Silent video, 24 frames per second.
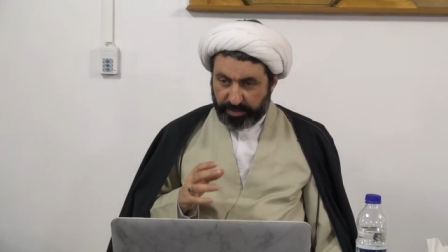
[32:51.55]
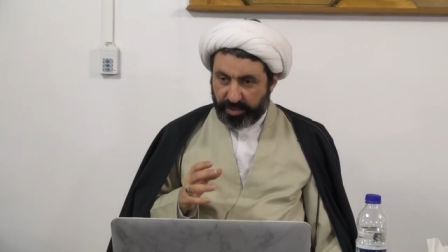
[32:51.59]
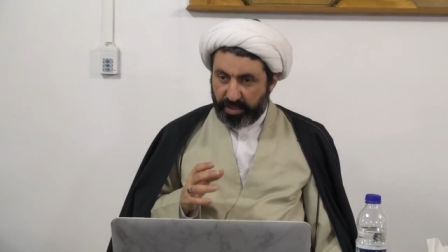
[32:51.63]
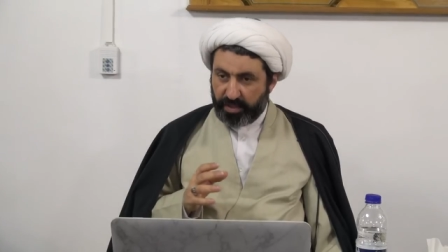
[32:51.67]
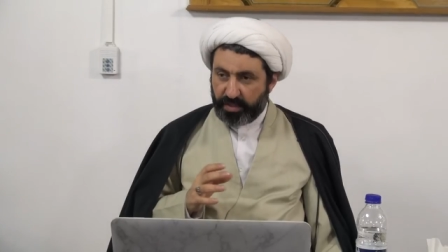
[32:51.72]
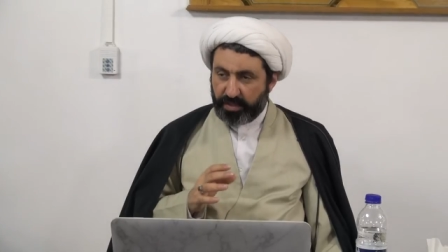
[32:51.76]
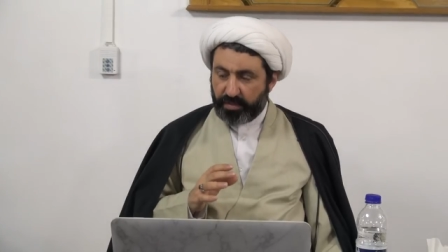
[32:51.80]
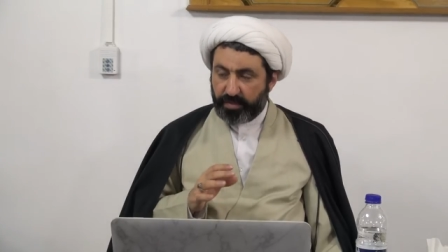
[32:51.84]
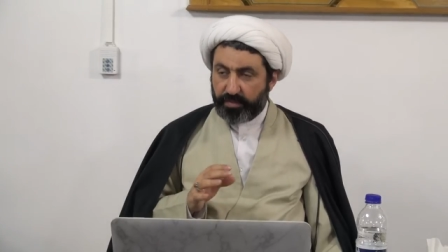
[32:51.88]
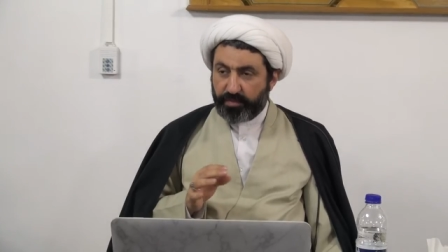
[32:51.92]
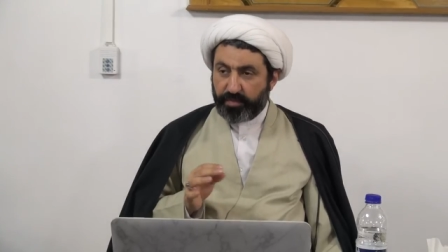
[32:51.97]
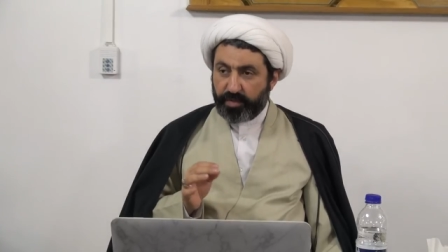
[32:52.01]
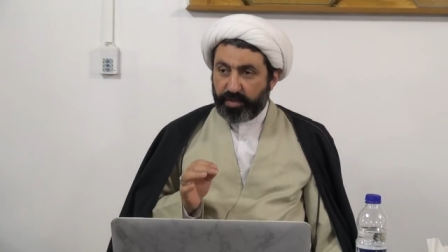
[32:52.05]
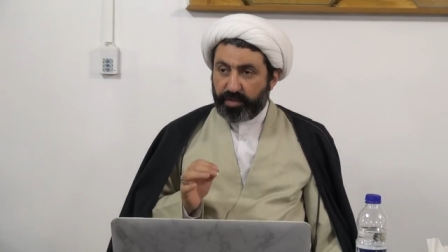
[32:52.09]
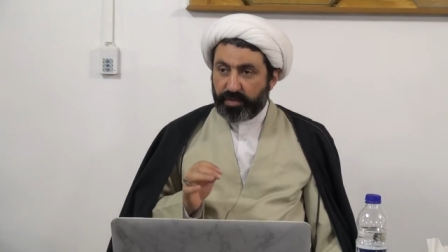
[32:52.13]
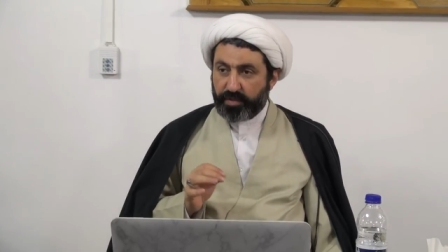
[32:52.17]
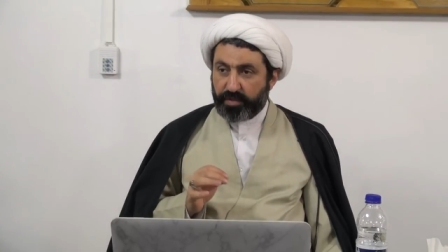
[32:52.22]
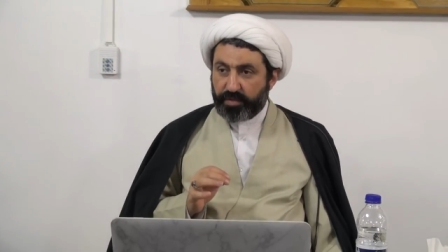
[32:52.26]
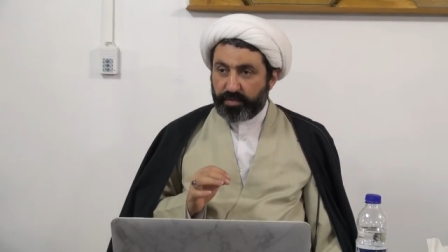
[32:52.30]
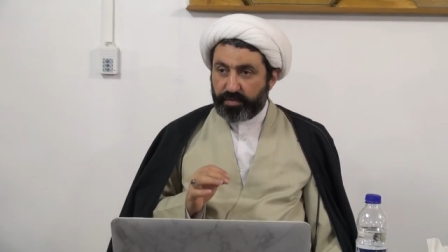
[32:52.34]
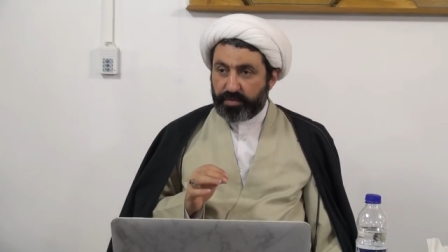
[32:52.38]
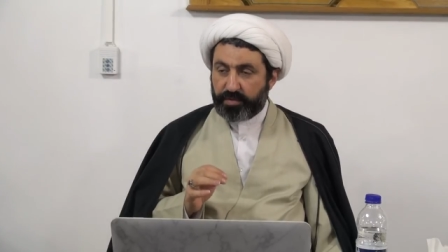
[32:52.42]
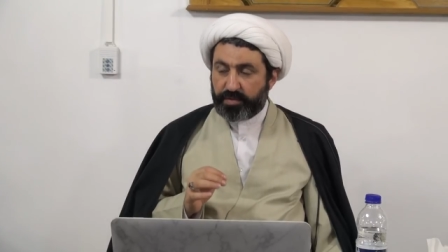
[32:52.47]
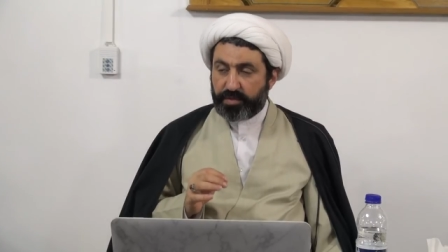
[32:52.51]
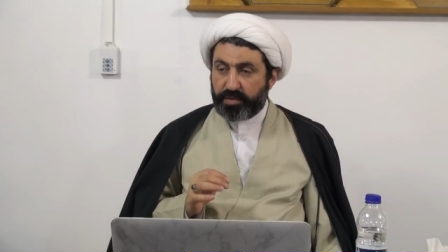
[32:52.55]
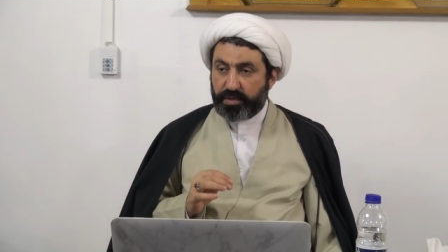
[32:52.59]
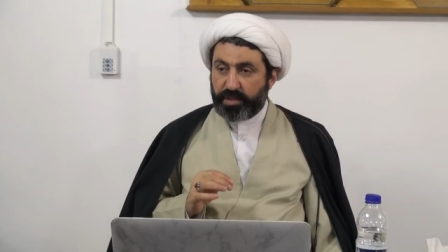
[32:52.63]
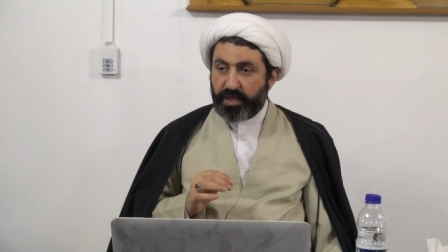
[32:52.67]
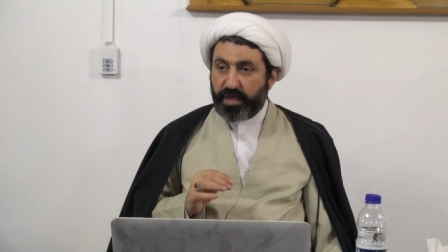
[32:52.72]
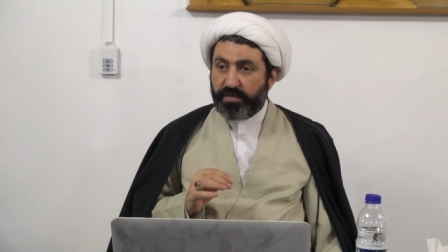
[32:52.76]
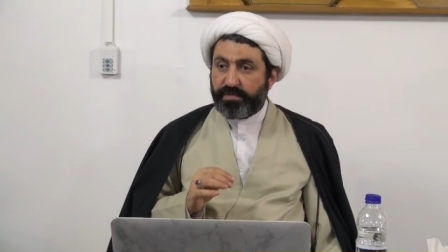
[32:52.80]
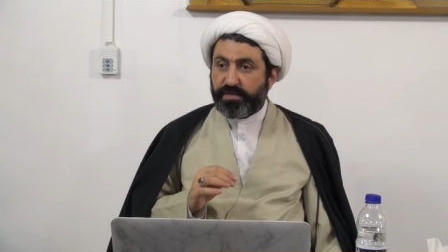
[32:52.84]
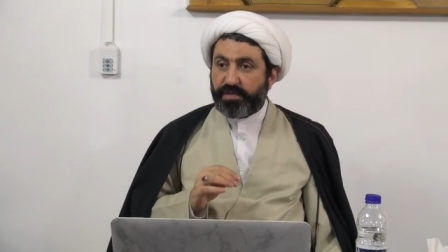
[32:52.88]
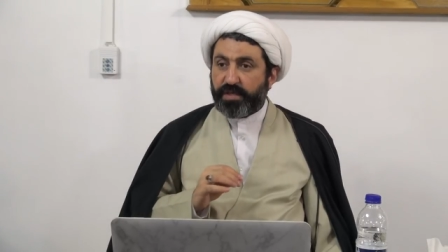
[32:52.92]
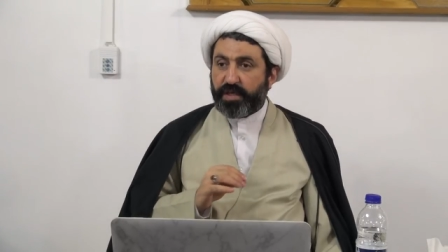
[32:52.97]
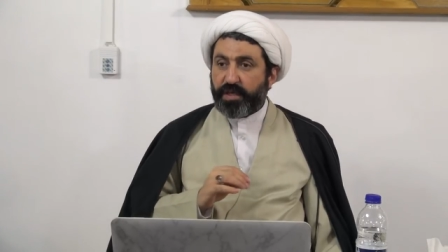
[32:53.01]
saying
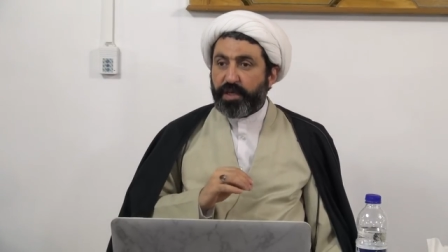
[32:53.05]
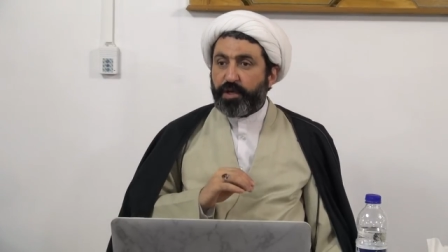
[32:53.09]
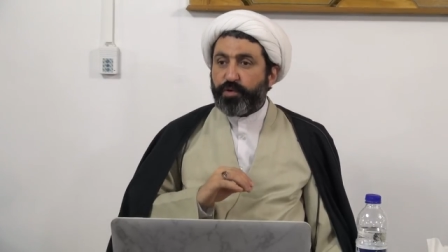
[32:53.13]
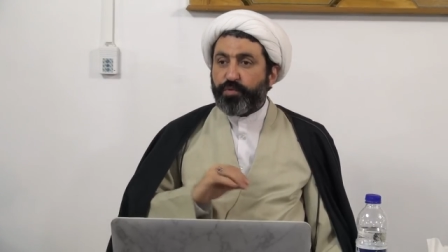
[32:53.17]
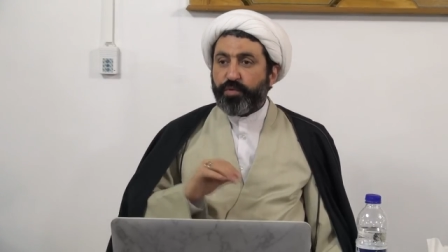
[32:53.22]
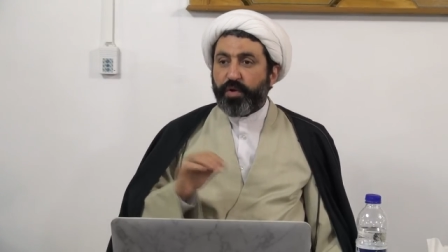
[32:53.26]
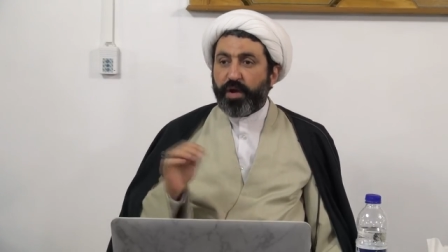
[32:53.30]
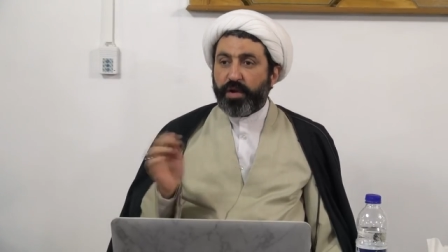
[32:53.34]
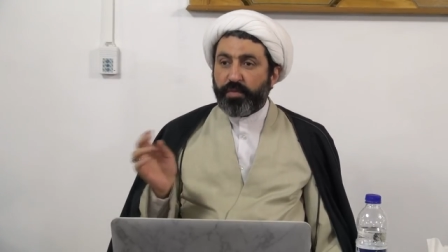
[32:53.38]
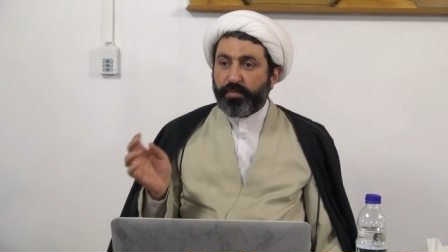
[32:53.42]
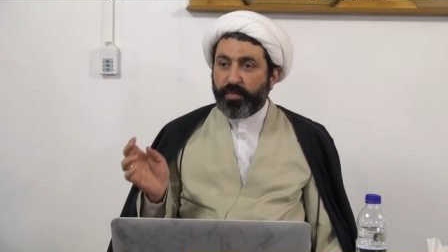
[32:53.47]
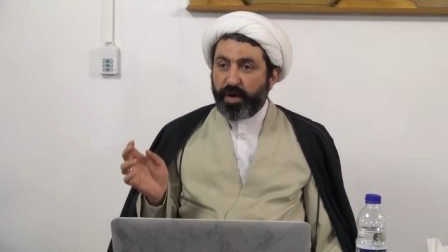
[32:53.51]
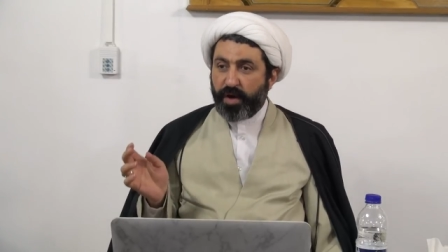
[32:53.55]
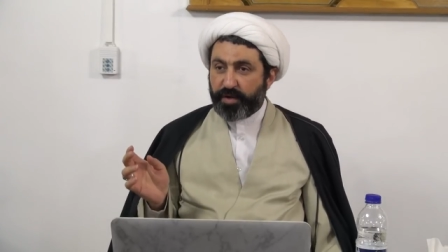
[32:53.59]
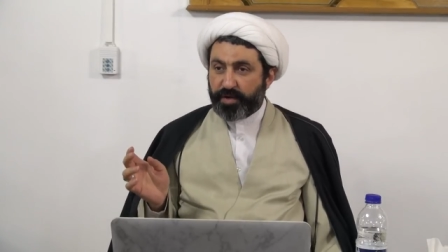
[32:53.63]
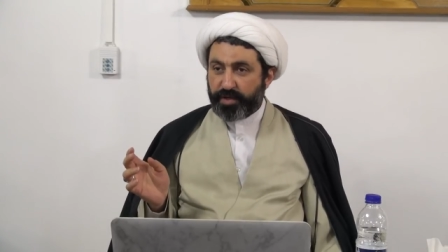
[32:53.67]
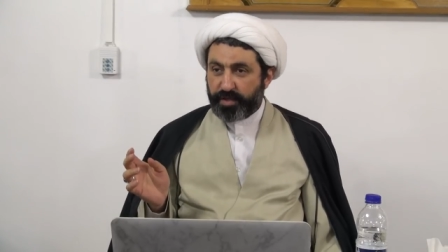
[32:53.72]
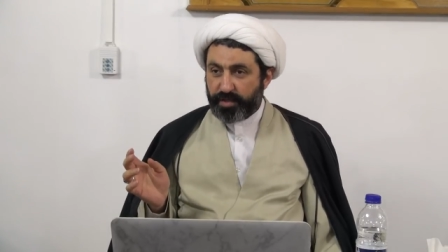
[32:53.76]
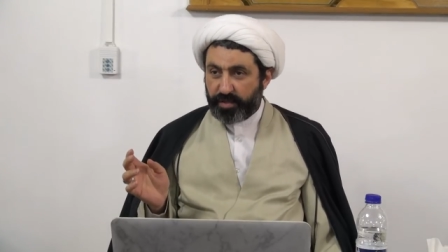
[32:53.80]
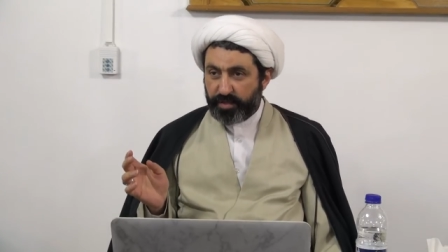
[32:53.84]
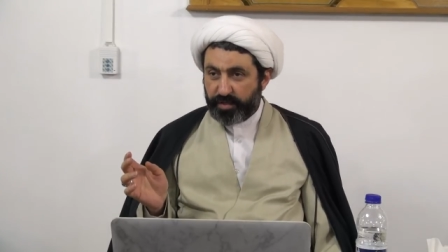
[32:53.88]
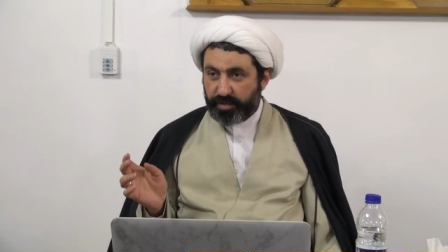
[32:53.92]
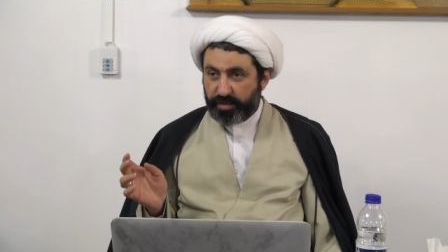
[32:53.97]
gives equal mark,